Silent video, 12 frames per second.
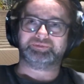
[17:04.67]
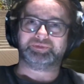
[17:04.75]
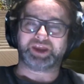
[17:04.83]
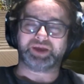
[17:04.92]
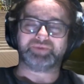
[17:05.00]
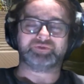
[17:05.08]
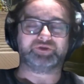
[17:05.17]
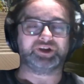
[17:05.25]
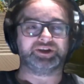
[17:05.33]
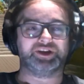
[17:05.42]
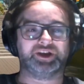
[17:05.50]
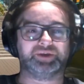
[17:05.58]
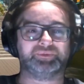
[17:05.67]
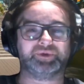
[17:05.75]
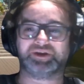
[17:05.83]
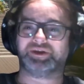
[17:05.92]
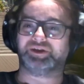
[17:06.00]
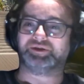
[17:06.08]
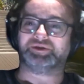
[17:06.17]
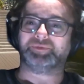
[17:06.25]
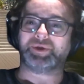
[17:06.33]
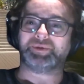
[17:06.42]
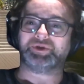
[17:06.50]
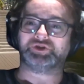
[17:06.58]
game breaking, but I think
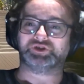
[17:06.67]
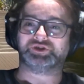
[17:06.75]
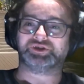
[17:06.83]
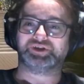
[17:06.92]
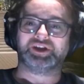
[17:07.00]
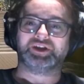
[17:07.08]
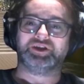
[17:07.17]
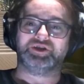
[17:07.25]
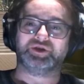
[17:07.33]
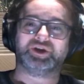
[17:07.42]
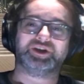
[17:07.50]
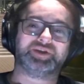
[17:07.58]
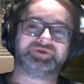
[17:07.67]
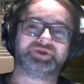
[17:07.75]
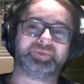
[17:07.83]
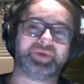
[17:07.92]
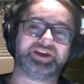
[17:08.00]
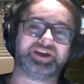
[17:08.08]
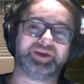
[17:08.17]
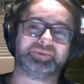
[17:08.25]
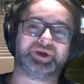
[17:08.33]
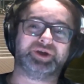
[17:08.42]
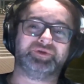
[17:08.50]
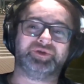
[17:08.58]
maybe it's just not enough to make it
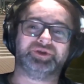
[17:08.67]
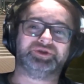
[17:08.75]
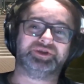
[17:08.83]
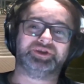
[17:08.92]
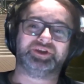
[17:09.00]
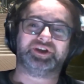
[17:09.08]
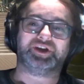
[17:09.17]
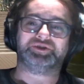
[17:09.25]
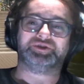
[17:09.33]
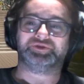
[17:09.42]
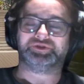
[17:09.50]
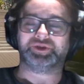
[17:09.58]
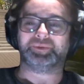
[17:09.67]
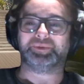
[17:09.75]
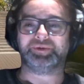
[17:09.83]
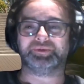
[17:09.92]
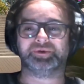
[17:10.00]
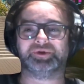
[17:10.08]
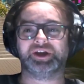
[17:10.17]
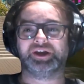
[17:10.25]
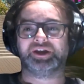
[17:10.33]
perfect in the eyes of some people.